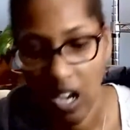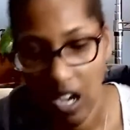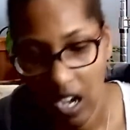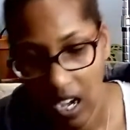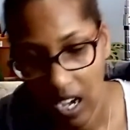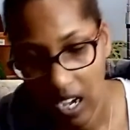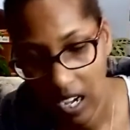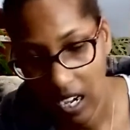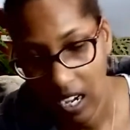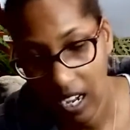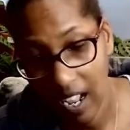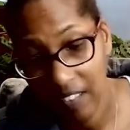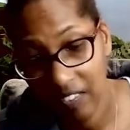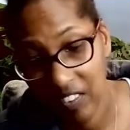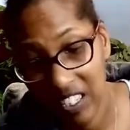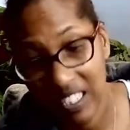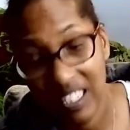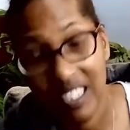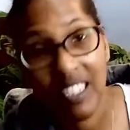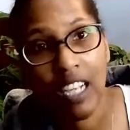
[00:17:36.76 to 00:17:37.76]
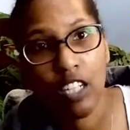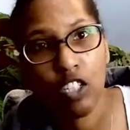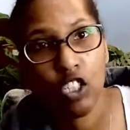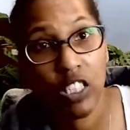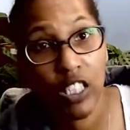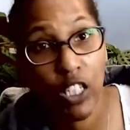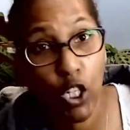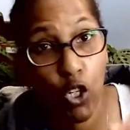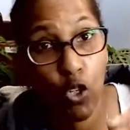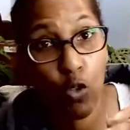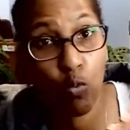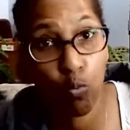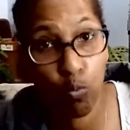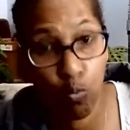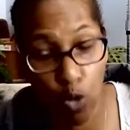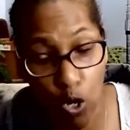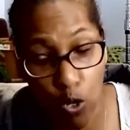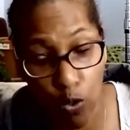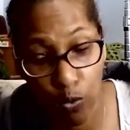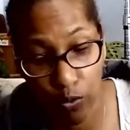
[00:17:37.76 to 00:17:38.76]
And this has actually
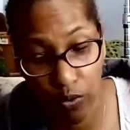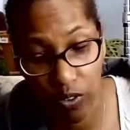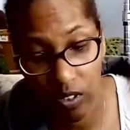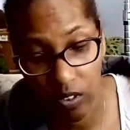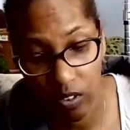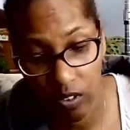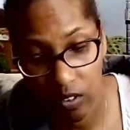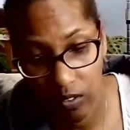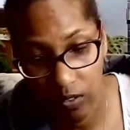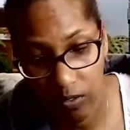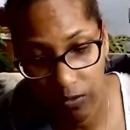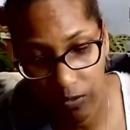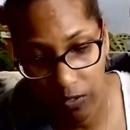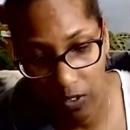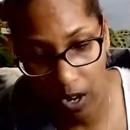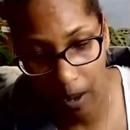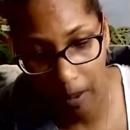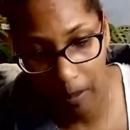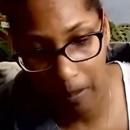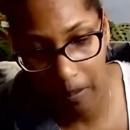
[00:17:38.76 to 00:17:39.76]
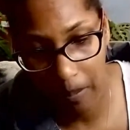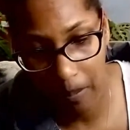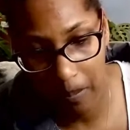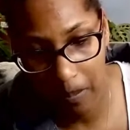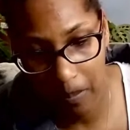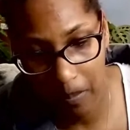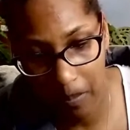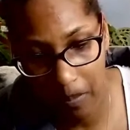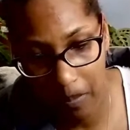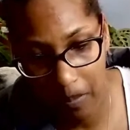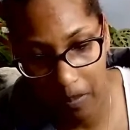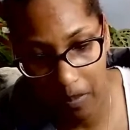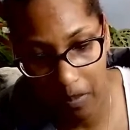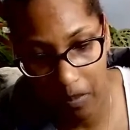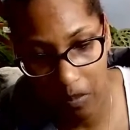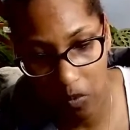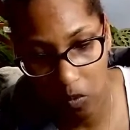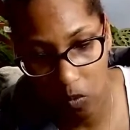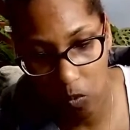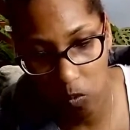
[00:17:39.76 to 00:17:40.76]
grown from
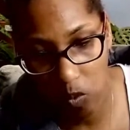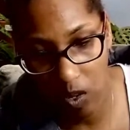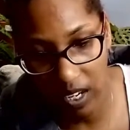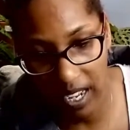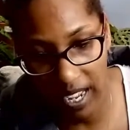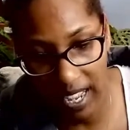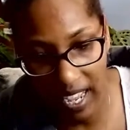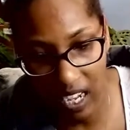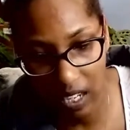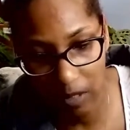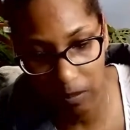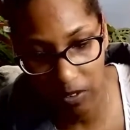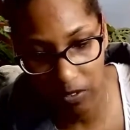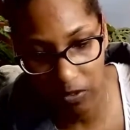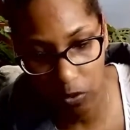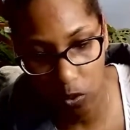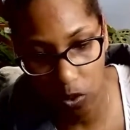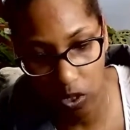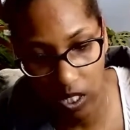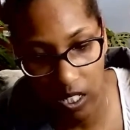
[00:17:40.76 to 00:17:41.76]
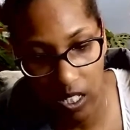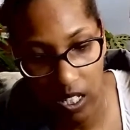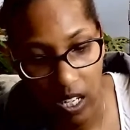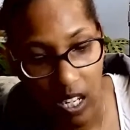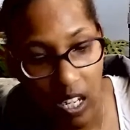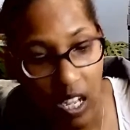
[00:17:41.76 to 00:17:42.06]
what I had before.